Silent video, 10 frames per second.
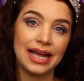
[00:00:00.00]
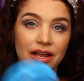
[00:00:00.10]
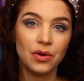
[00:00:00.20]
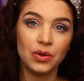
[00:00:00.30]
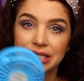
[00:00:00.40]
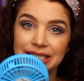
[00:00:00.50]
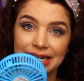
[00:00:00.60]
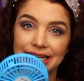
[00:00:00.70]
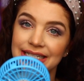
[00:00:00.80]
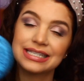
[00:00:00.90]
and I hold this
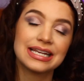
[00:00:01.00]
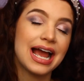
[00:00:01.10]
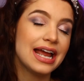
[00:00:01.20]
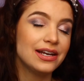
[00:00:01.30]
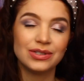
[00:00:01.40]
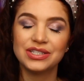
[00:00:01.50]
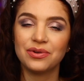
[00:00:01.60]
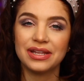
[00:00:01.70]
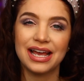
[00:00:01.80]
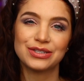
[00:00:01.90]
on it I know it's
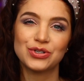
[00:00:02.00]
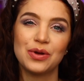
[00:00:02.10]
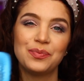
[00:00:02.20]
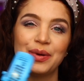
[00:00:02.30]
totally extra,